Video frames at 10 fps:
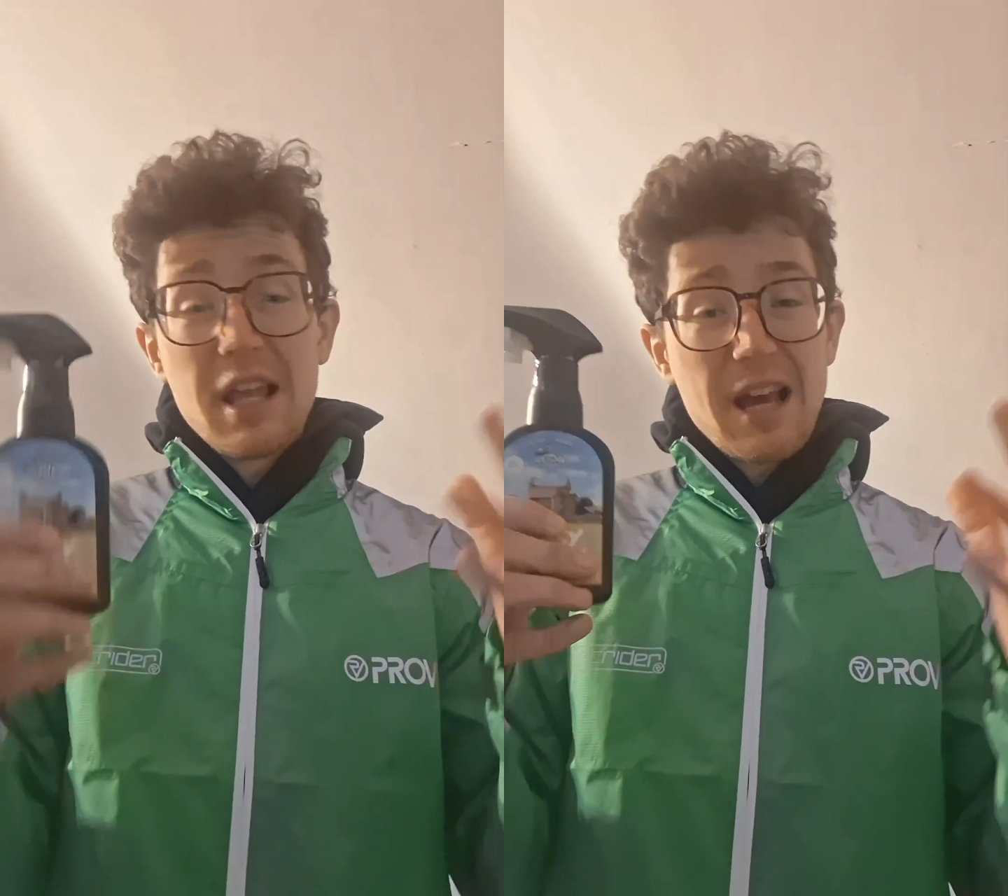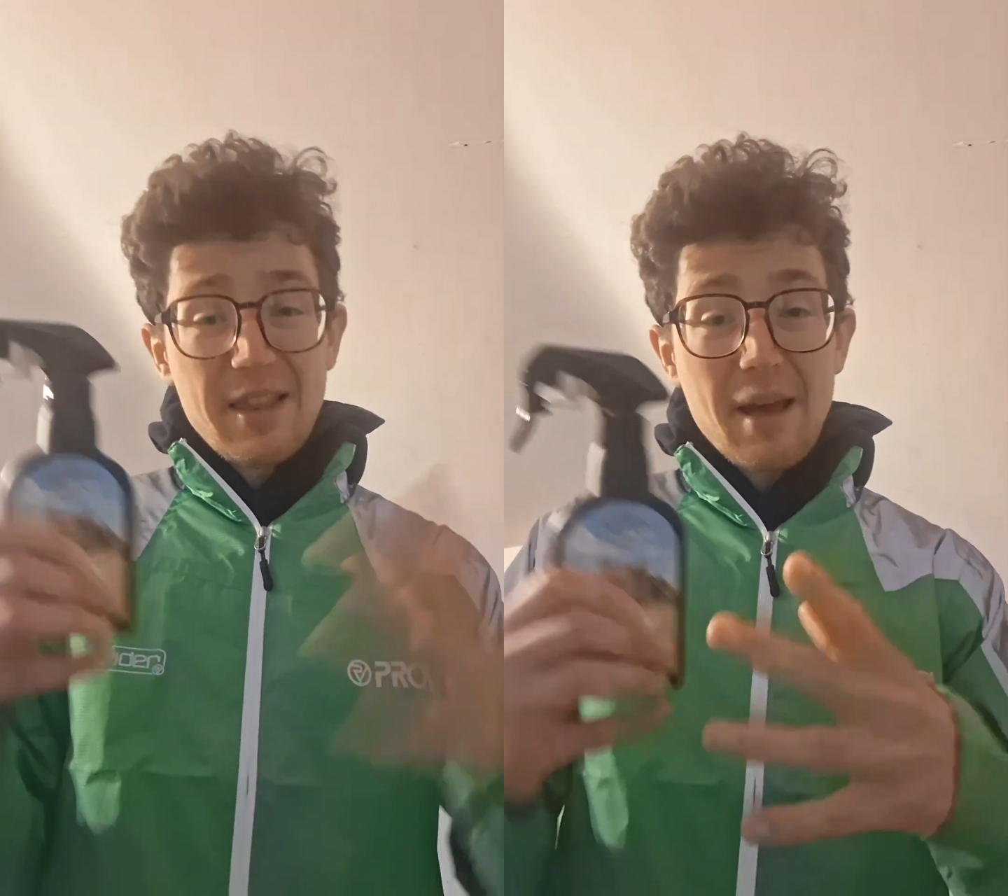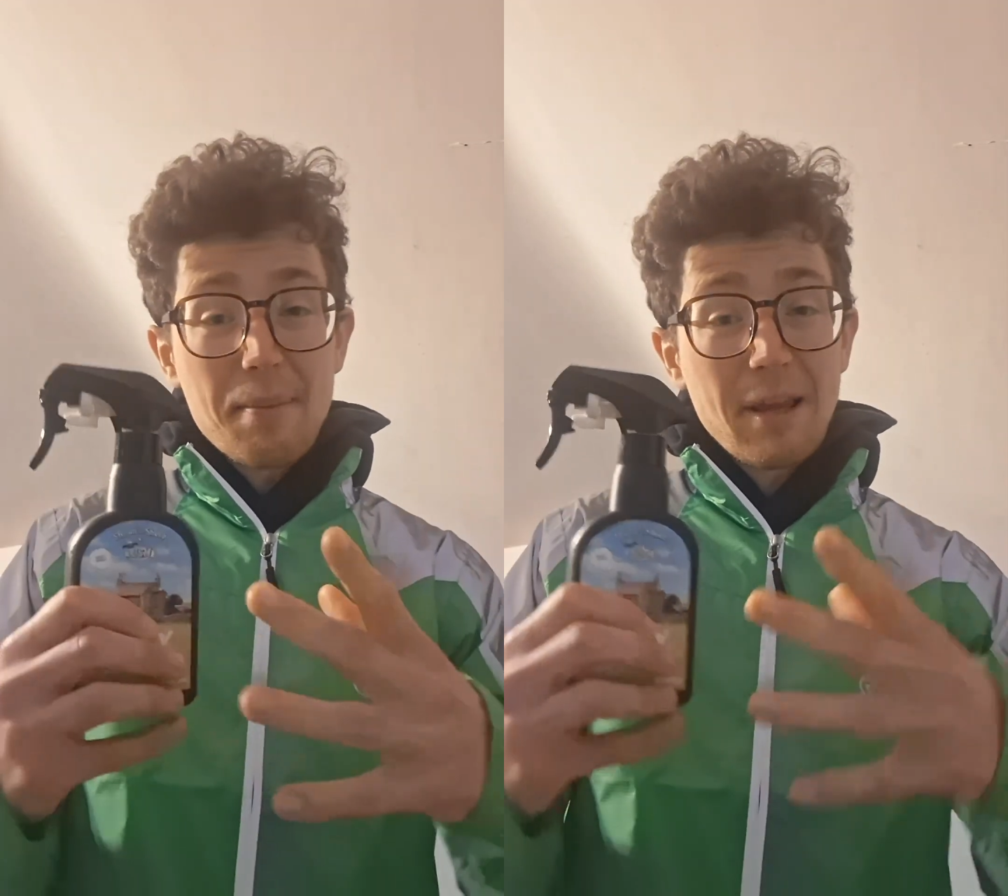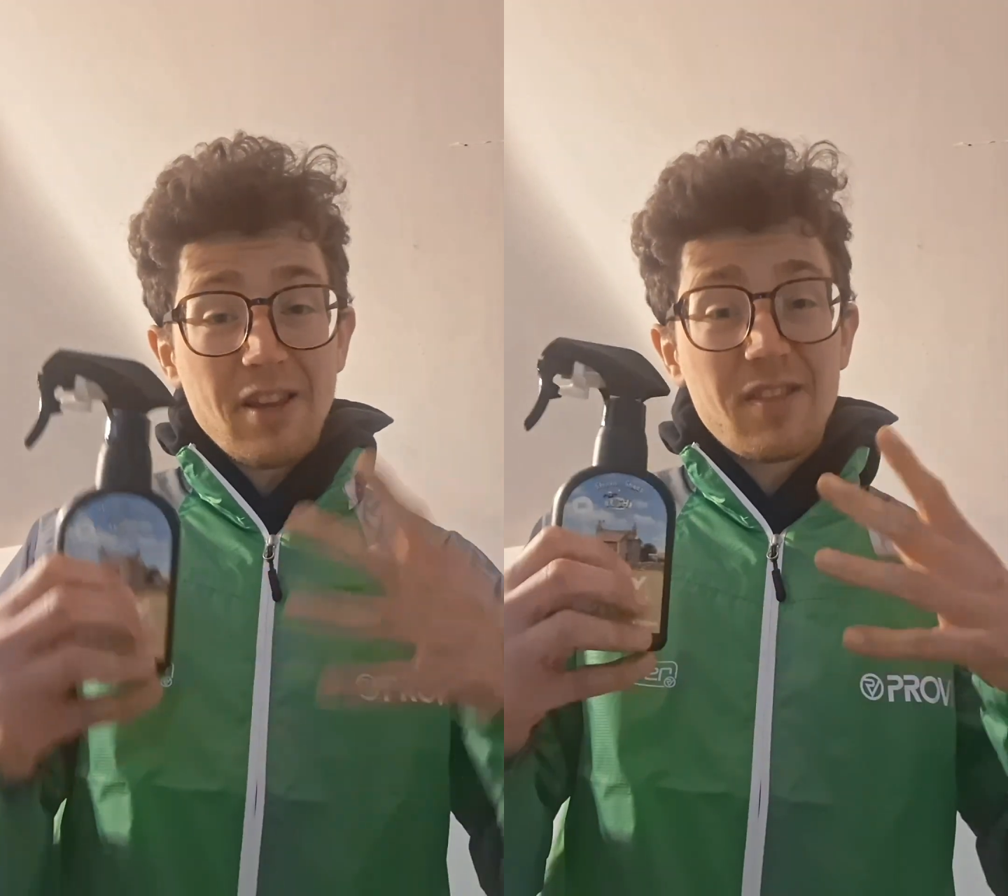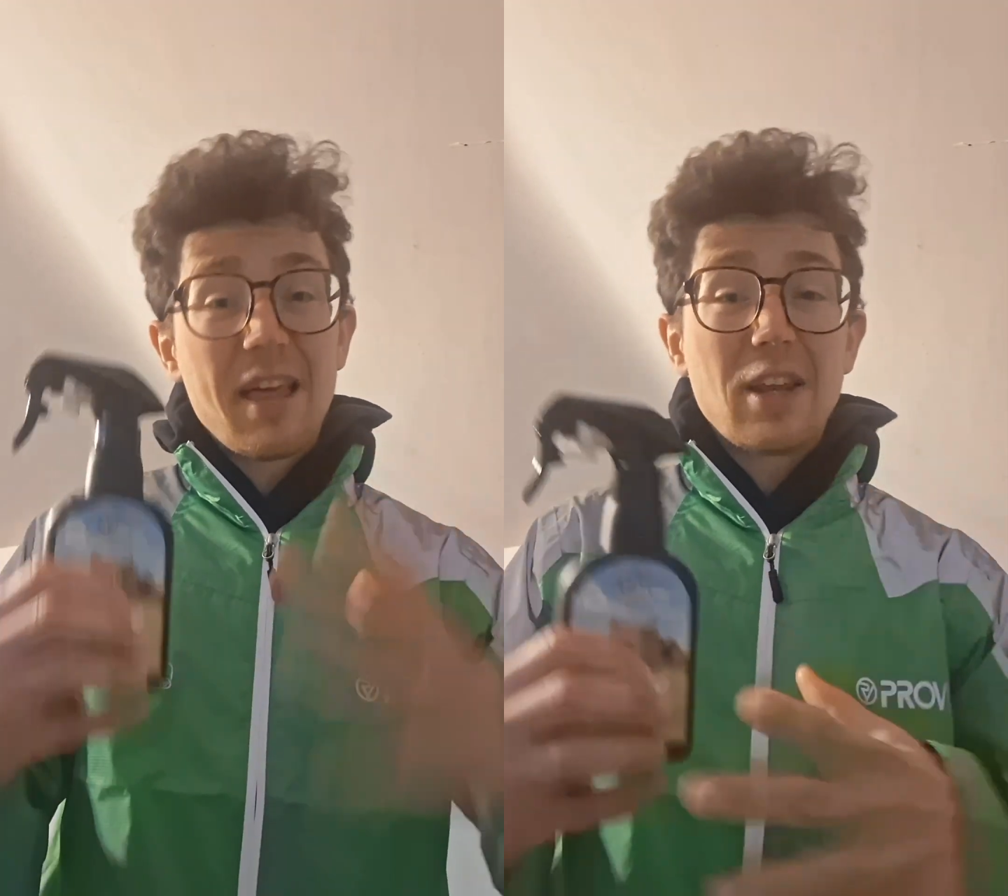and that
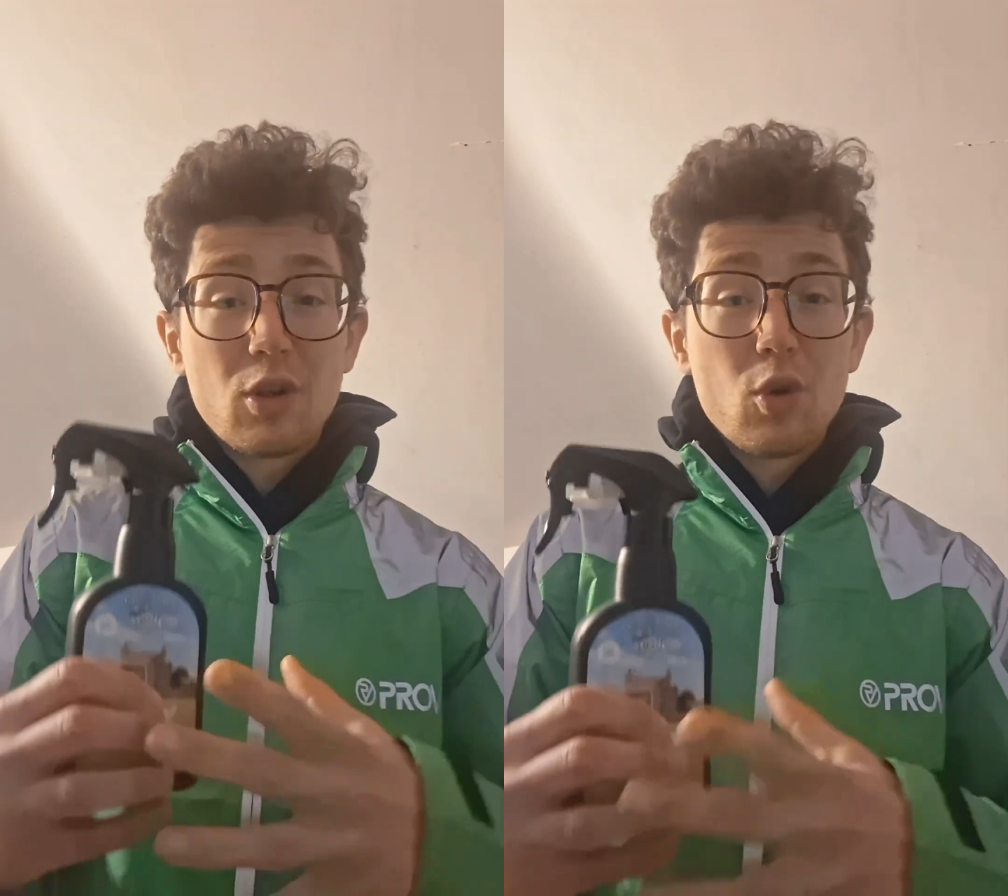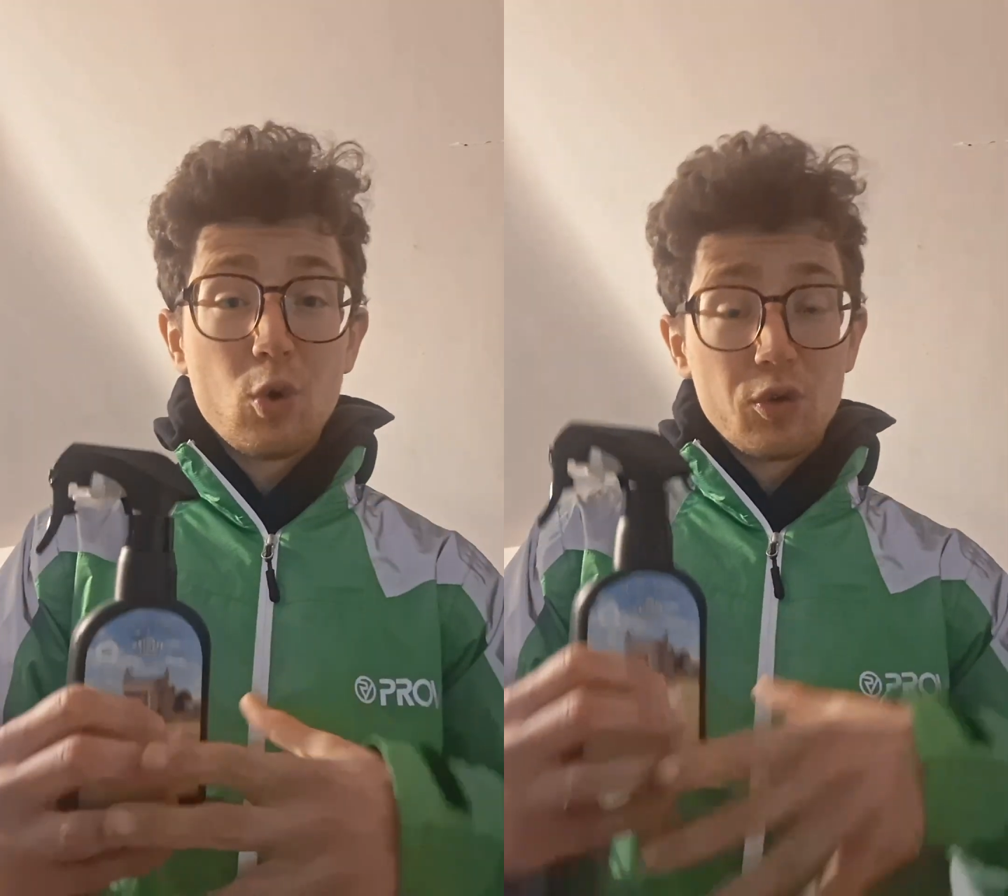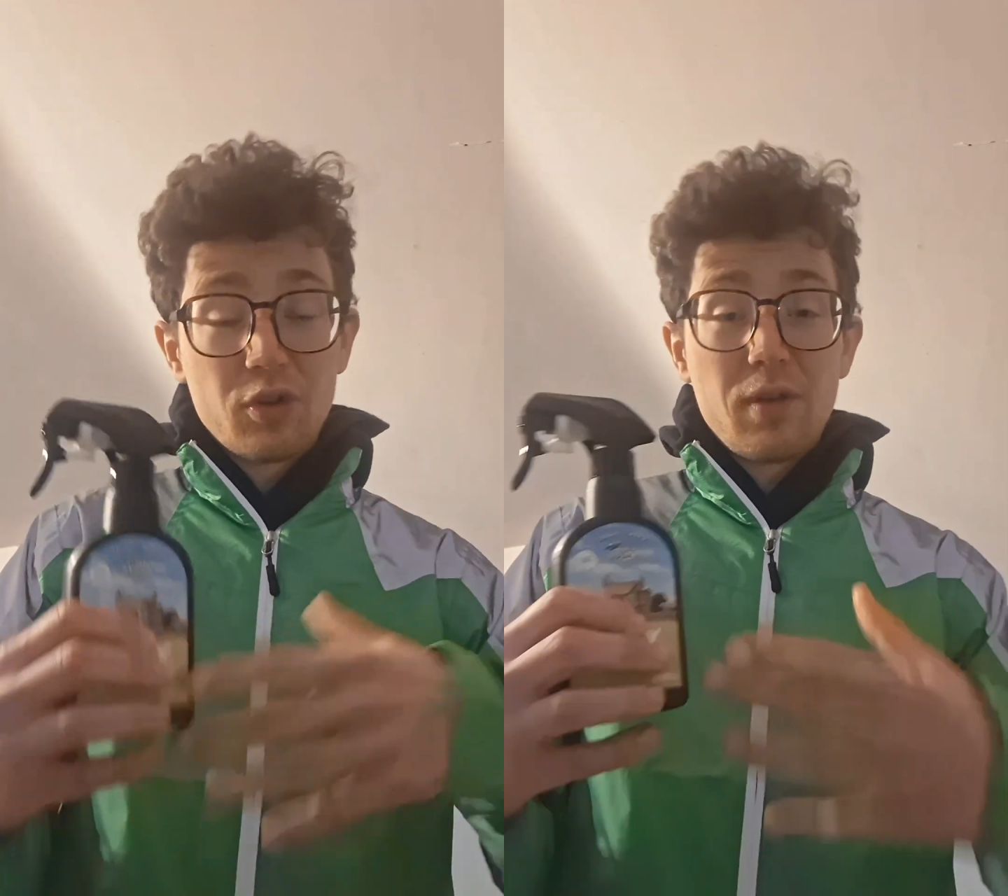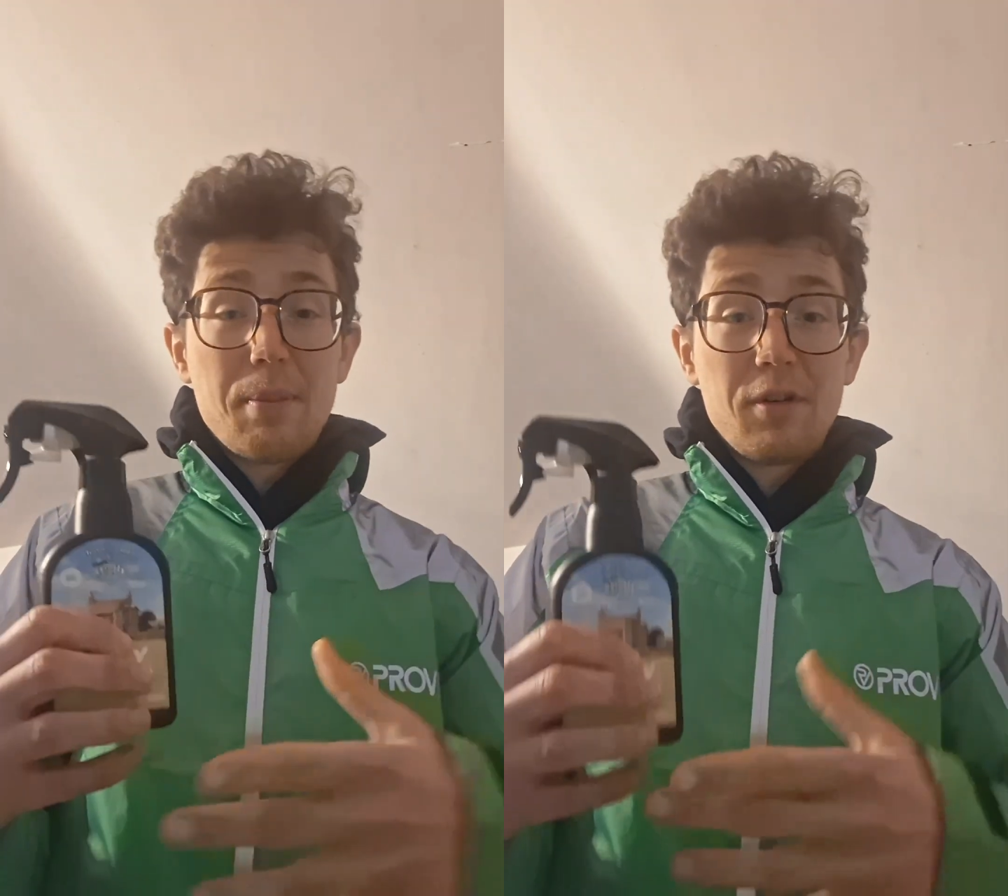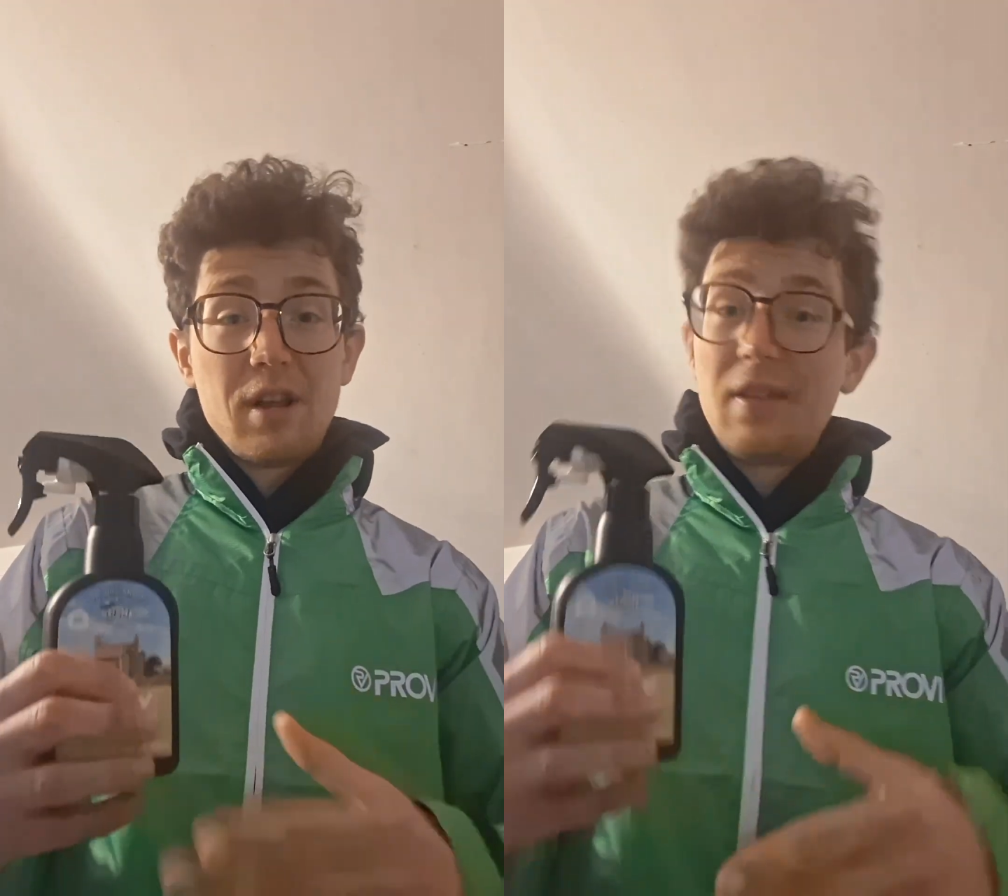makes that a chord to
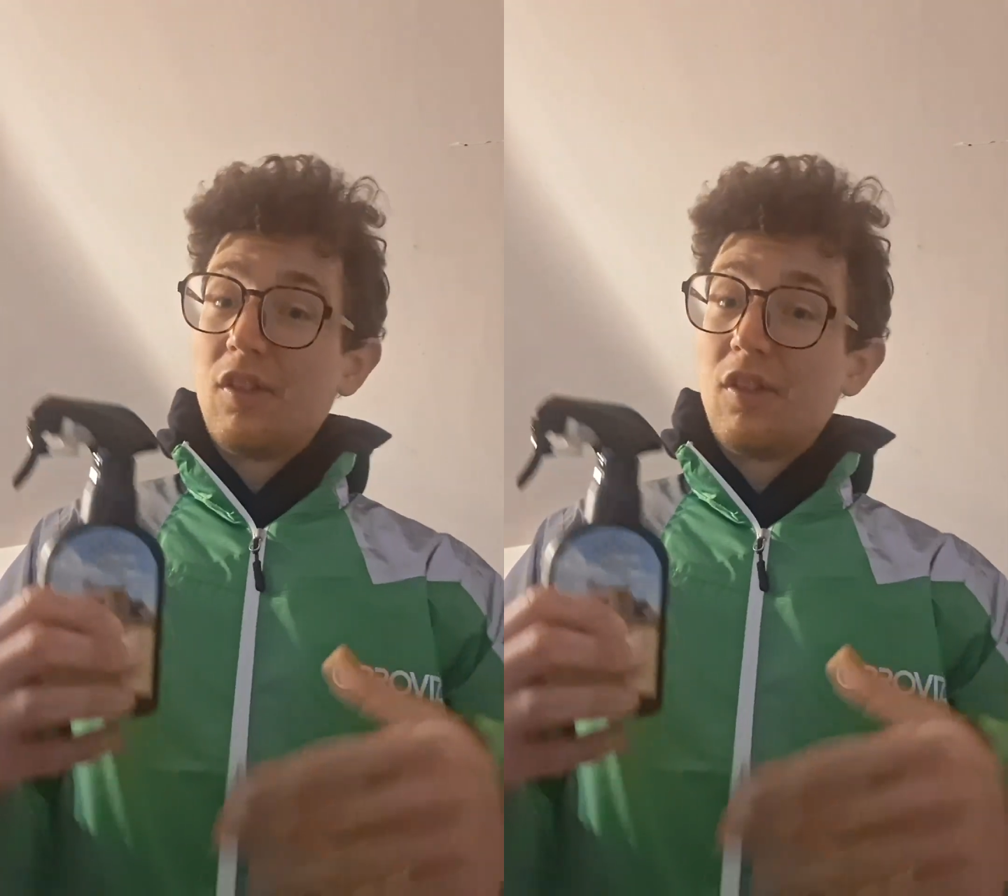represent